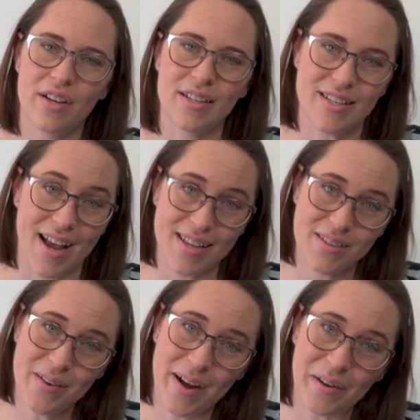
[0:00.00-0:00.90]
is
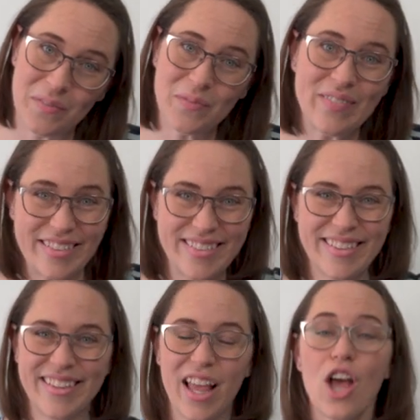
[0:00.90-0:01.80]
as well.
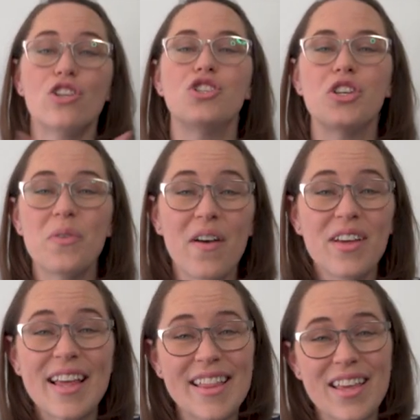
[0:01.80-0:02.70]
Do you
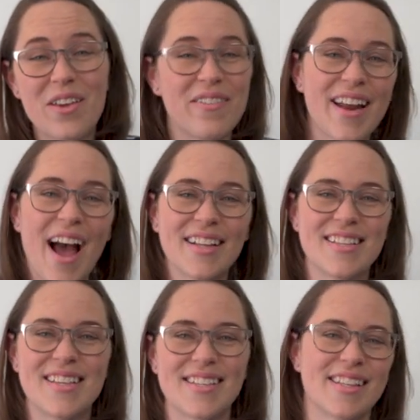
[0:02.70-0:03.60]
have anything you would add
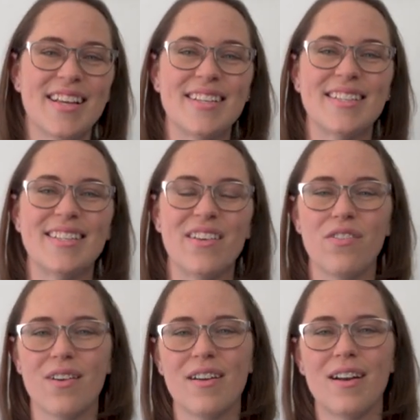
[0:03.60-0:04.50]
to this list if
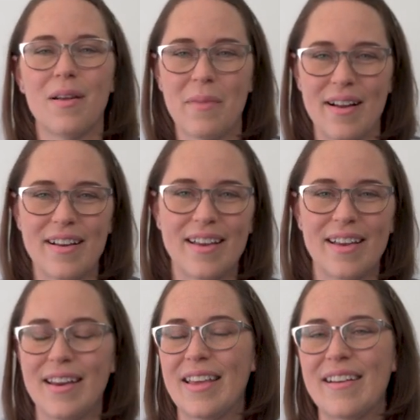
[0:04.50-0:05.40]
you're an
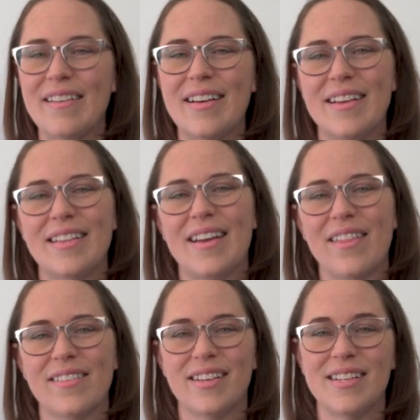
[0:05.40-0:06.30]
American here in the
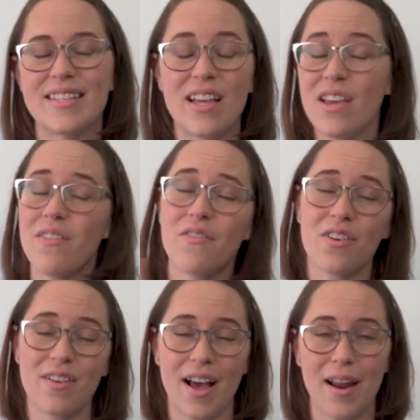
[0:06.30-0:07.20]
Netherlands? Even if
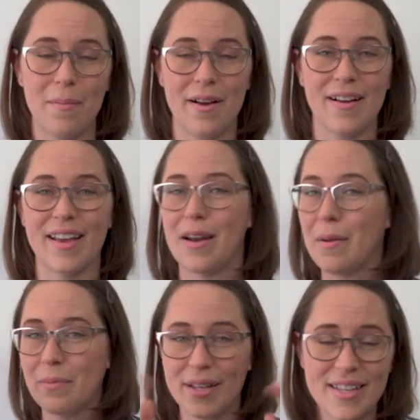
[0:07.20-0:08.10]
you're not
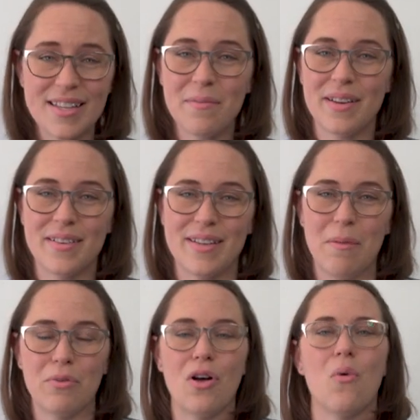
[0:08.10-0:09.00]
American, please let me know
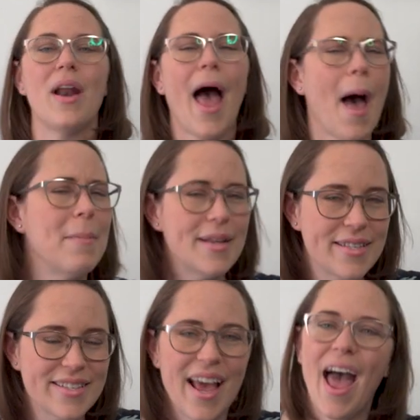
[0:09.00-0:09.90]
down below, what
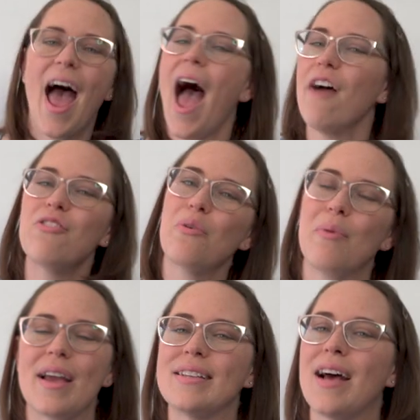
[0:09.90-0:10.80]
habits have you
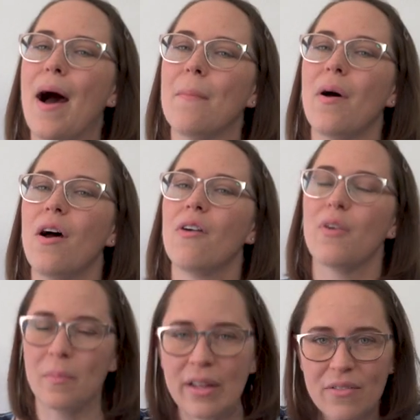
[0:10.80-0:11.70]
picked up
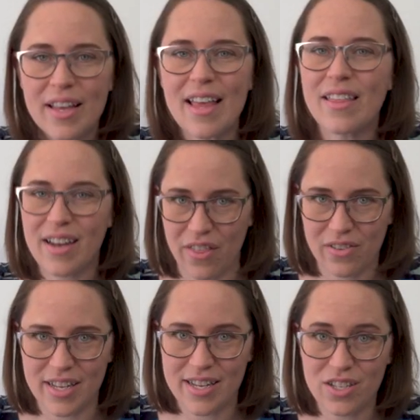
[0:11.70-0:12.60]
from living in the
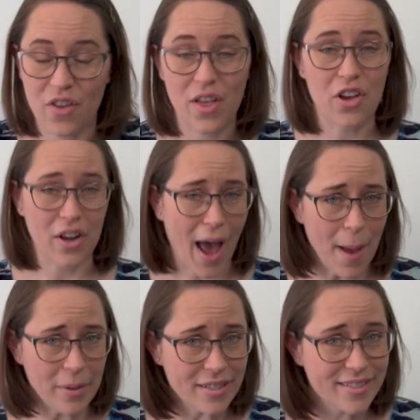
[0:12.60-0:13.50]
Netherlands? Are they good
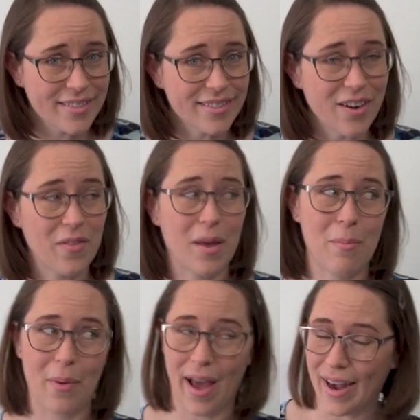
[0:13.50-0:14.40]
habits? Are they
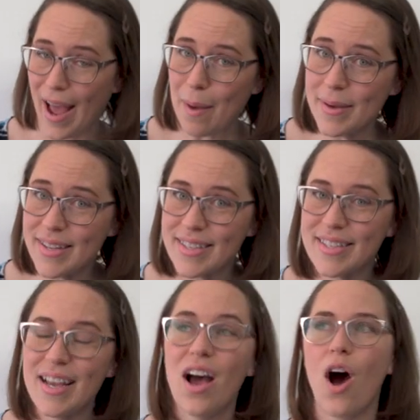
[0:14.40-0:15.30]
bad habits?
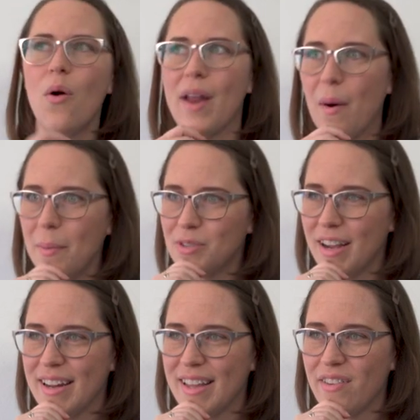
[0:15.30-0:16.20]
Oh, now I'm
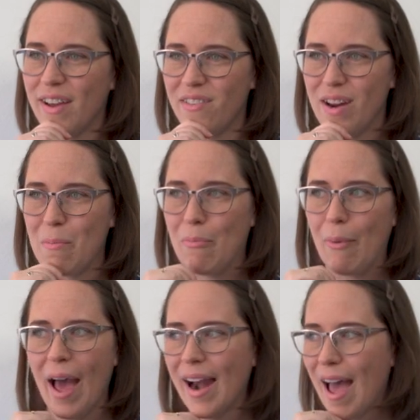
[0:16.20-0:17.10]
trying to think if I have any
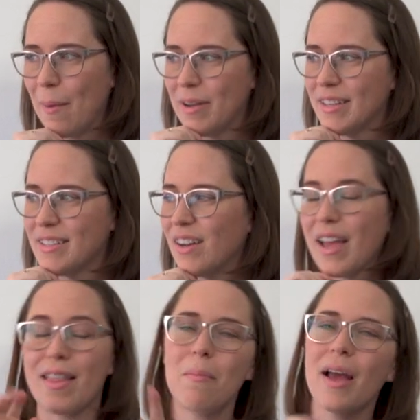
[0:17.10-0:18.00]
bad habits.
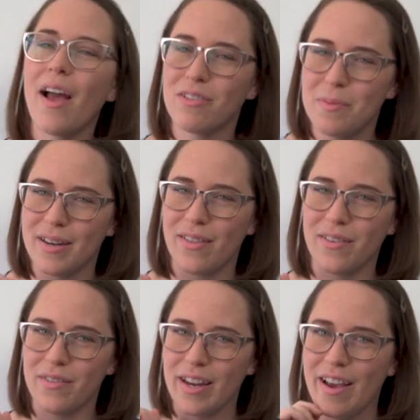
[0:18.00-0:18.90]
Okay, that might have to be
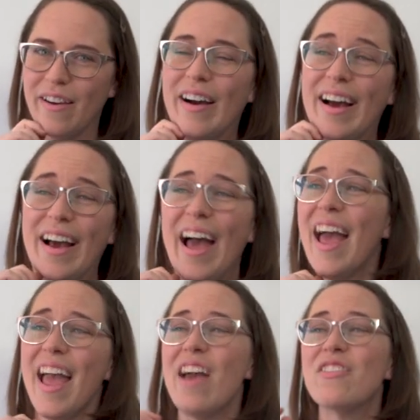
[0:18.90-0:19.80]
another video.
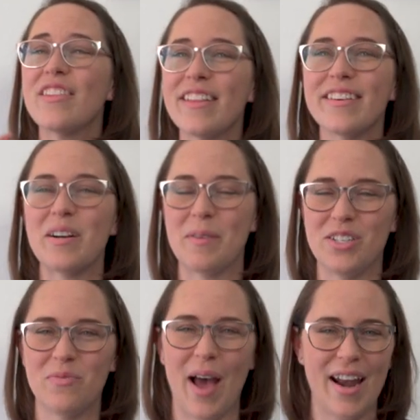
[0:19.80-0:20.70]
If you think there are a
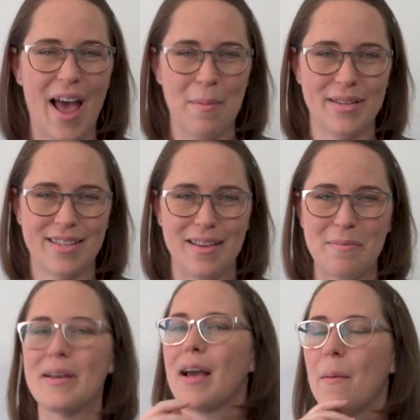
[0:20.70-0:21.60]
bunch of bad habits that
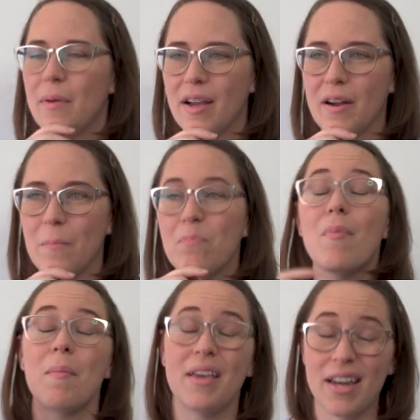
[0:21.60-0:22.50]
you pick up here,
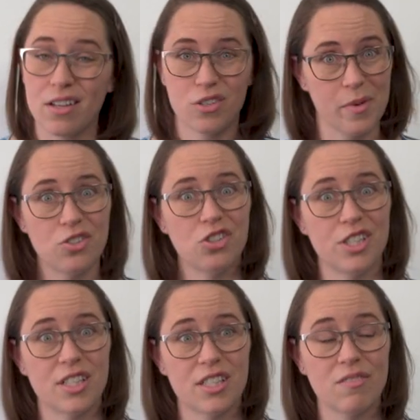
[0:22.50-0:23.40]
maybe eating too much
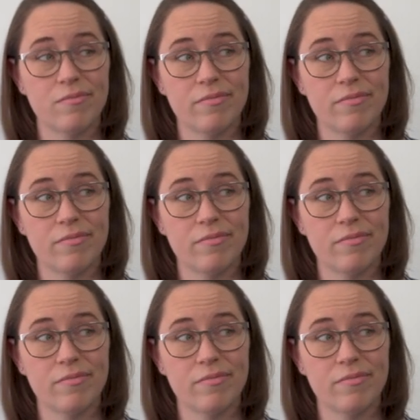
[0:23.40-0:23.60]
cheese,